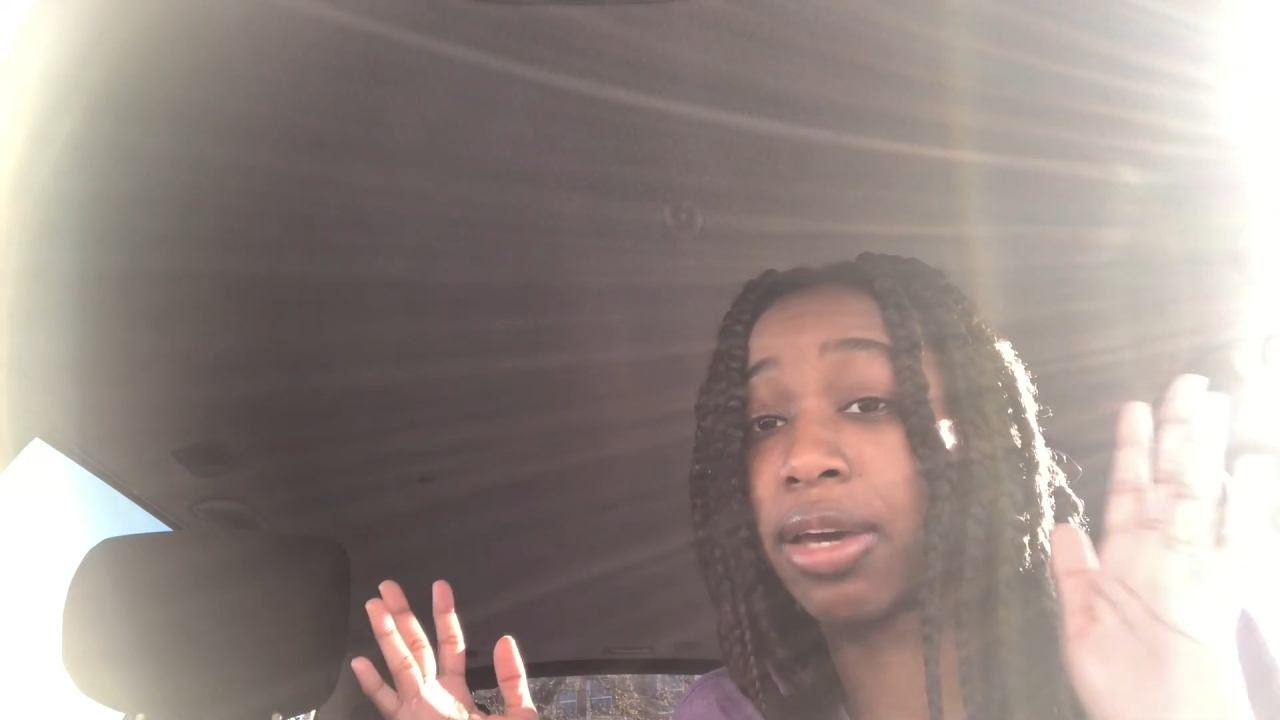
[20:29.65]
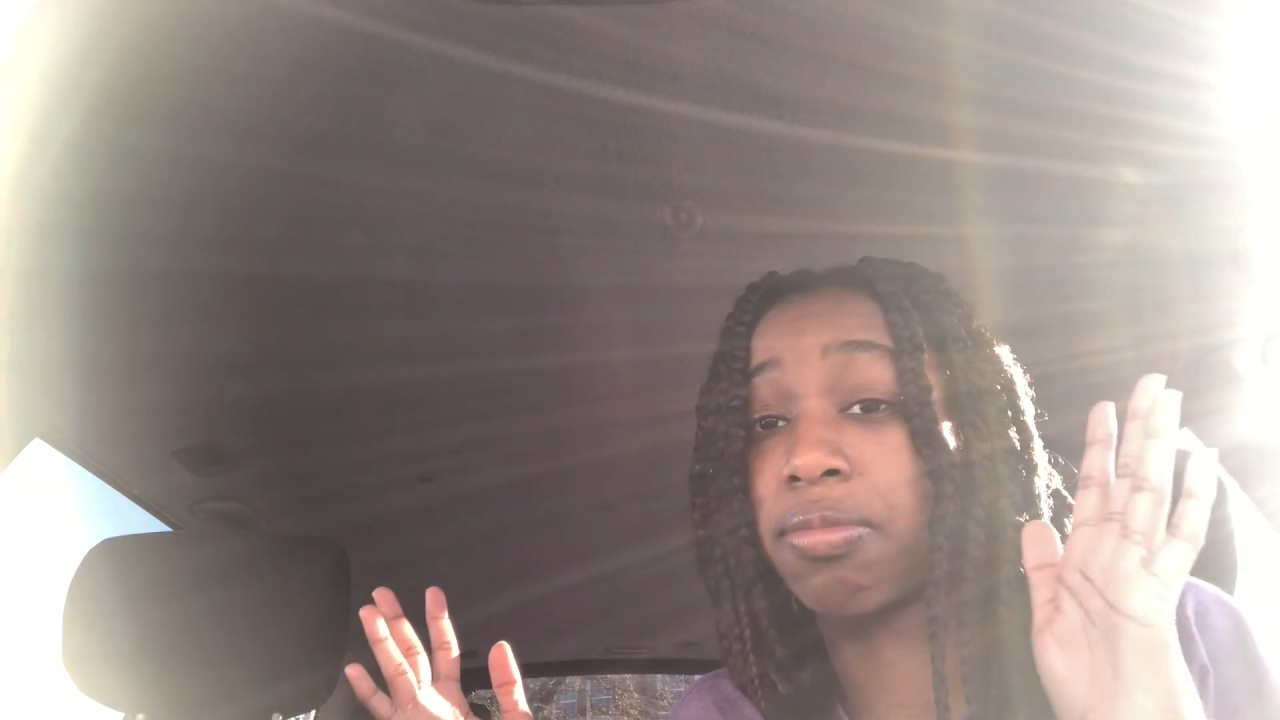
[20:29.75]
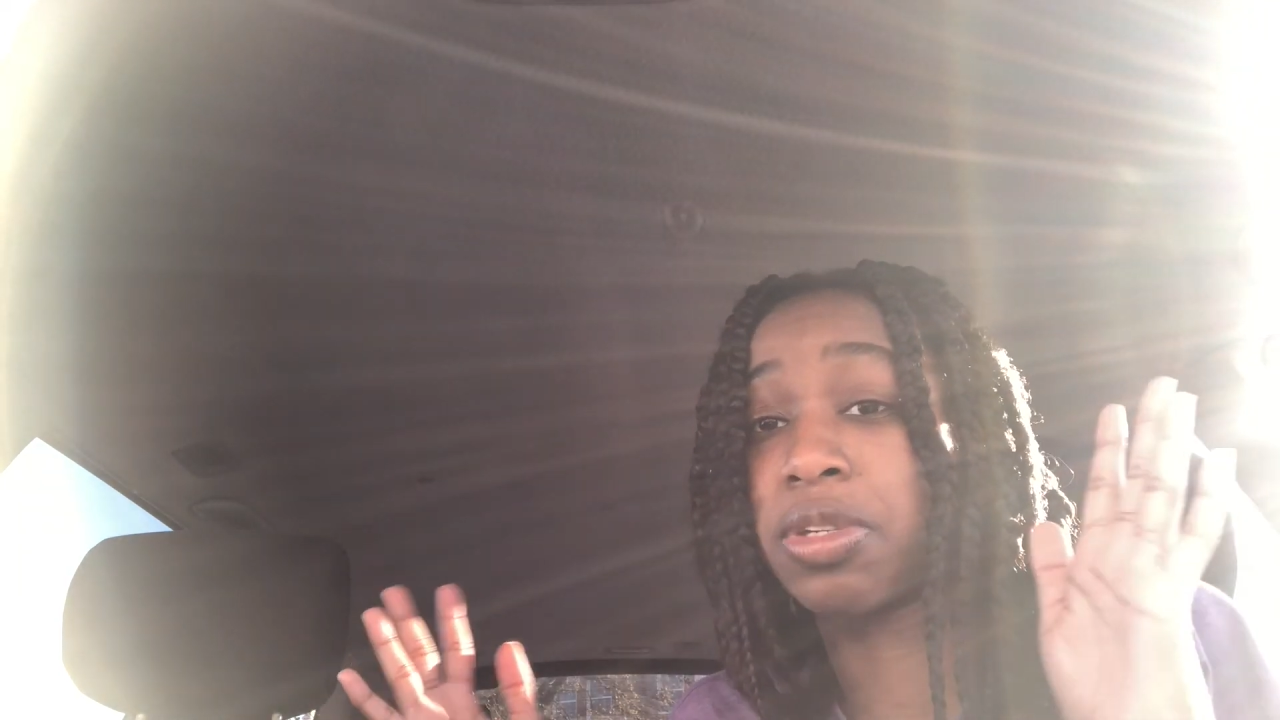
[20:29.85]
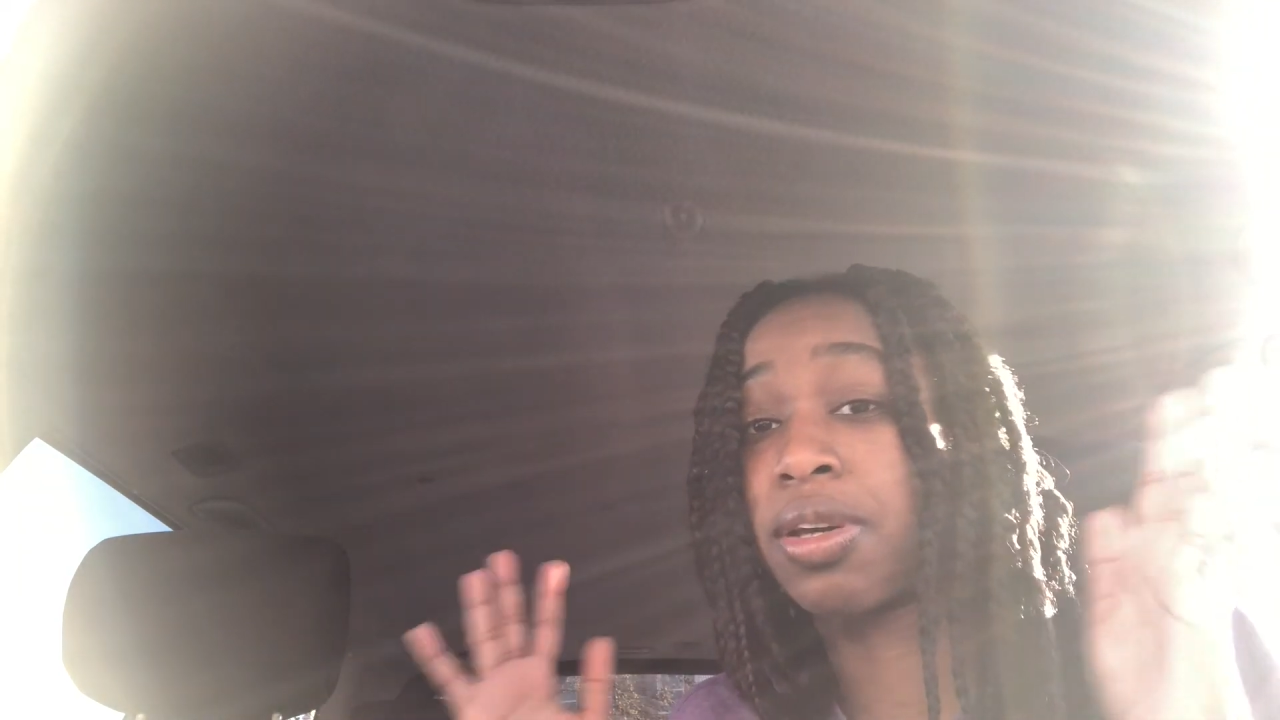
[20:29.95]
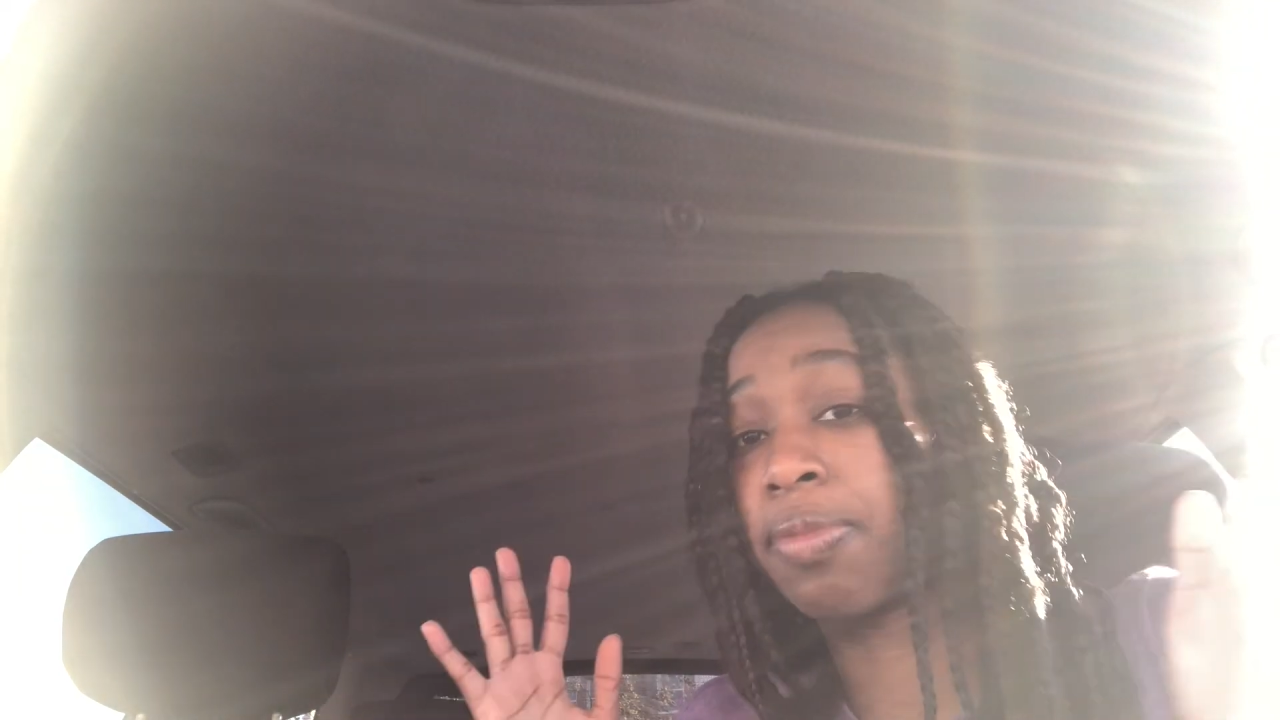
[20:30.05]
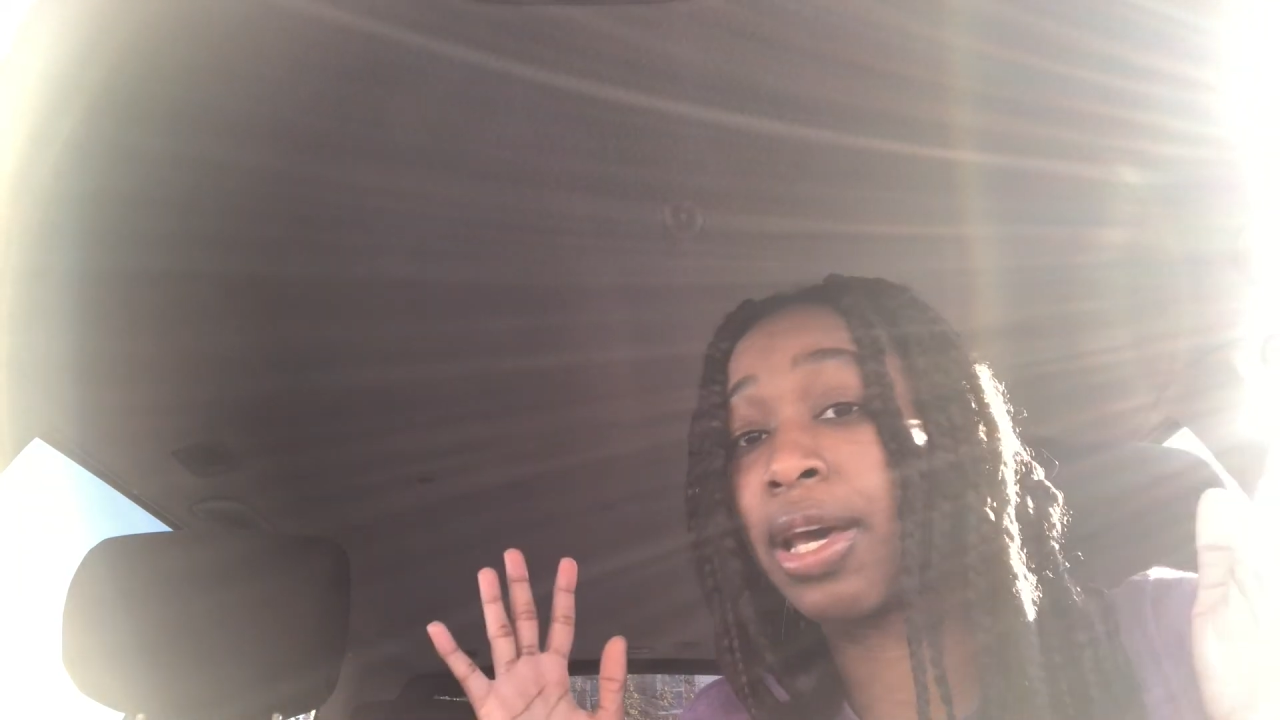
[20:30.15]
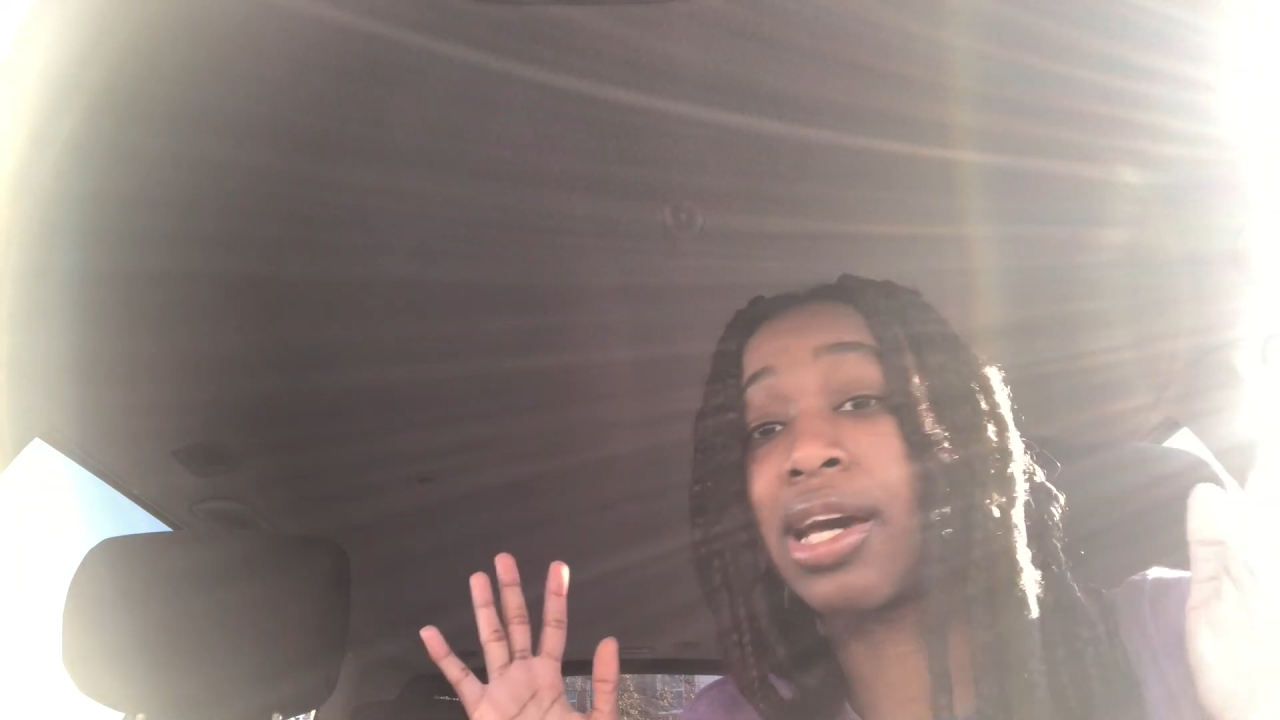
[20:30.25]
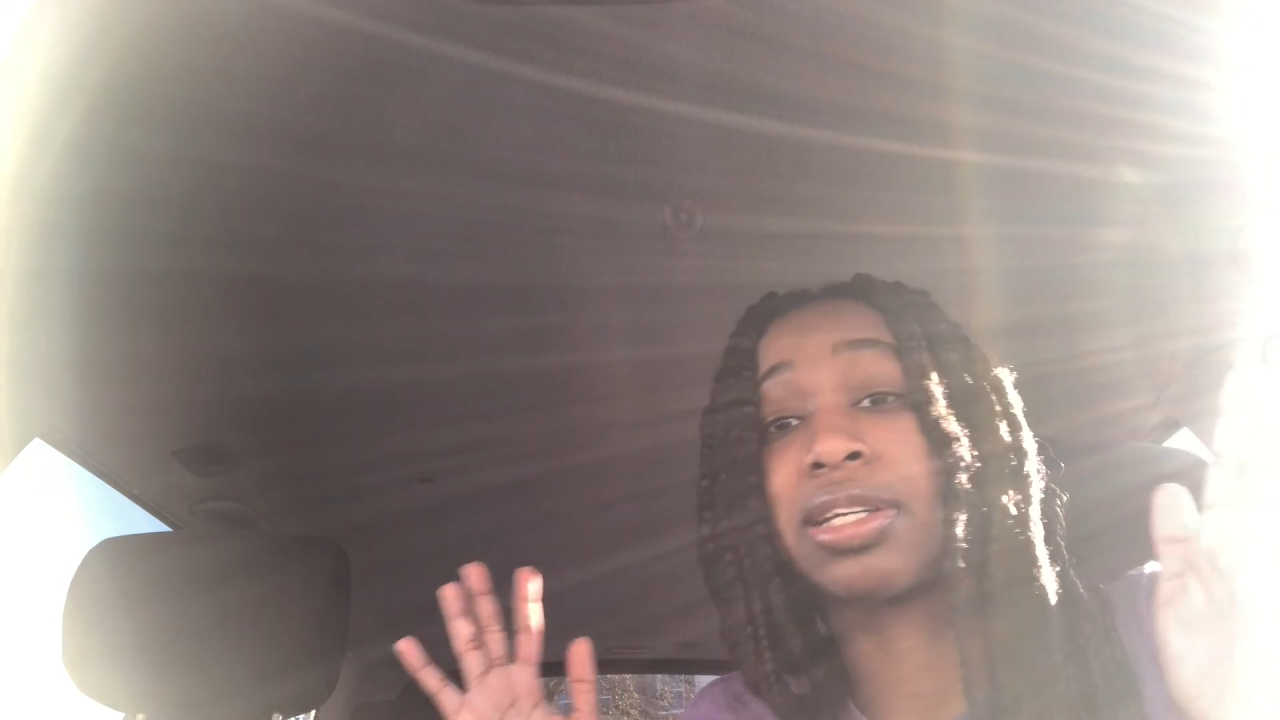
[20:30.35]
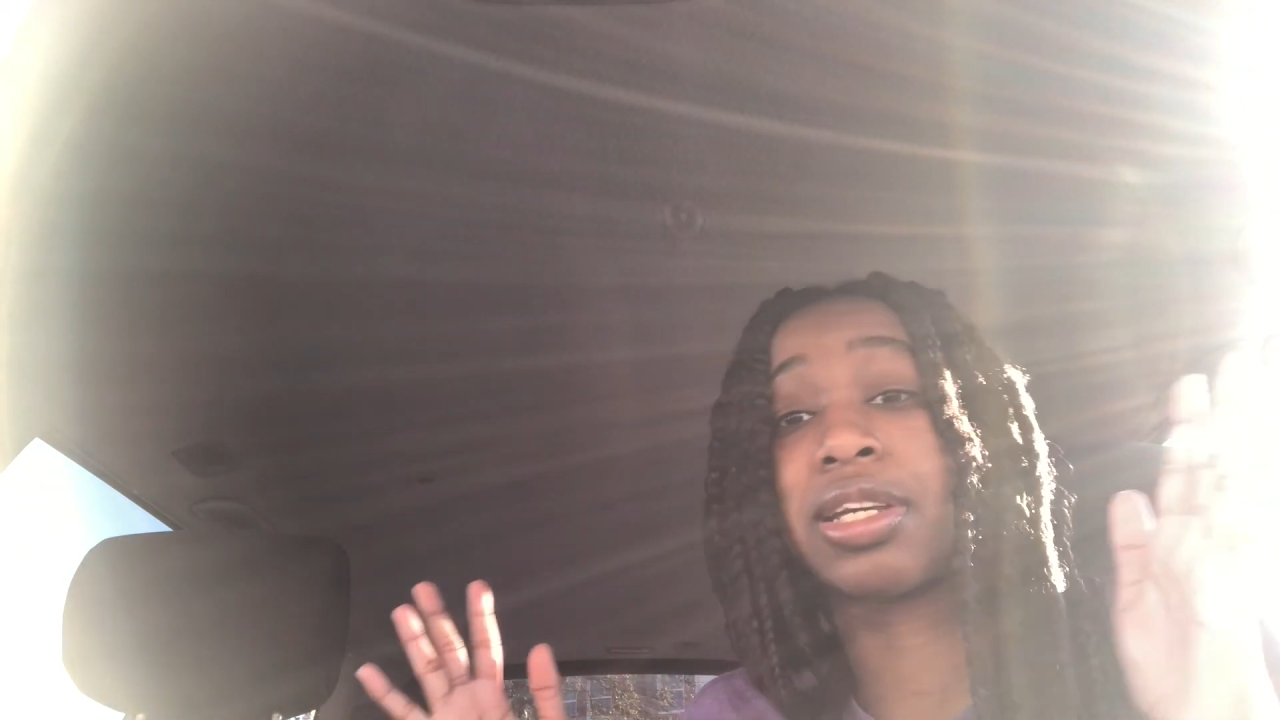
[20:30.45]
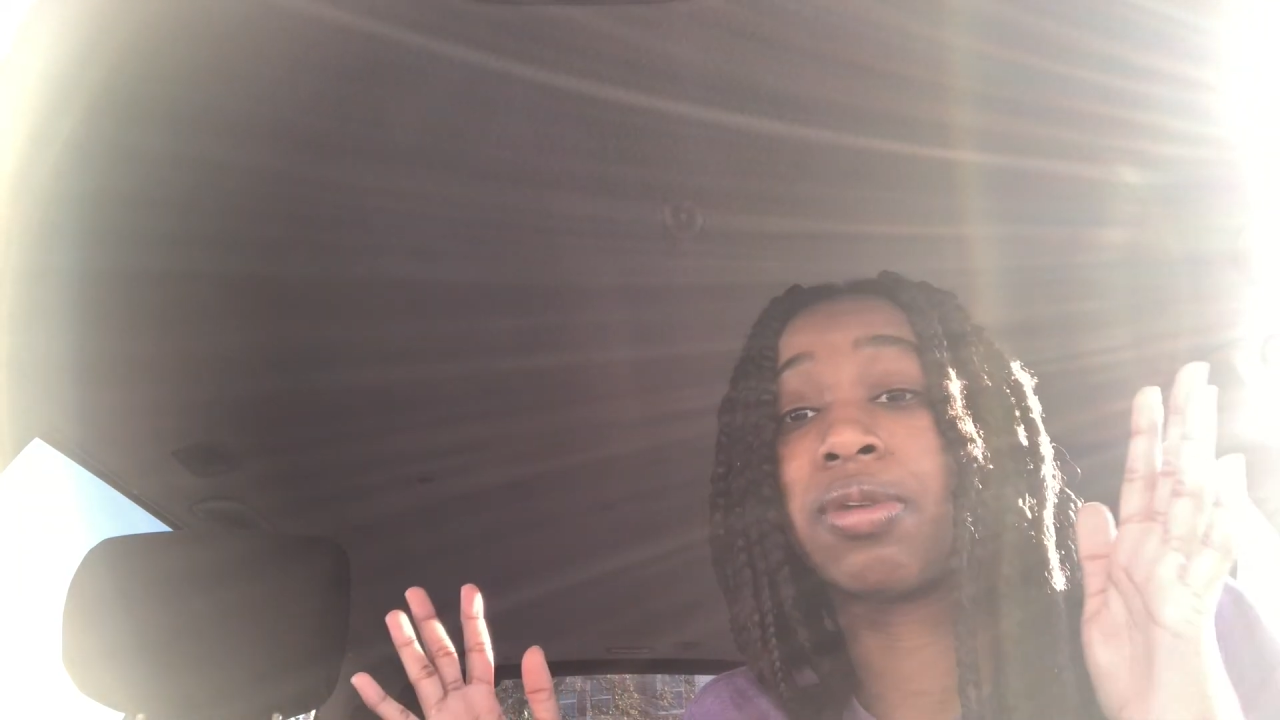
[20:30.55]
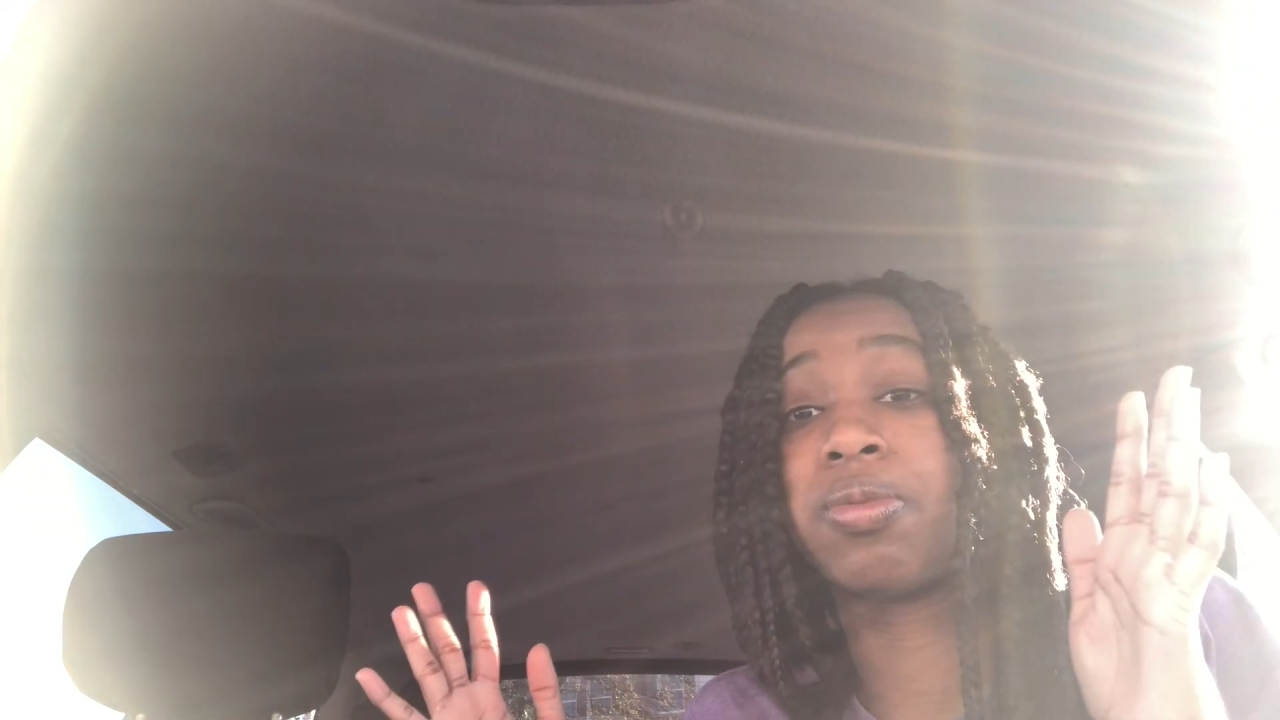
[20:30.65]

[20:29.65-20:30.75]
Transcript: something I said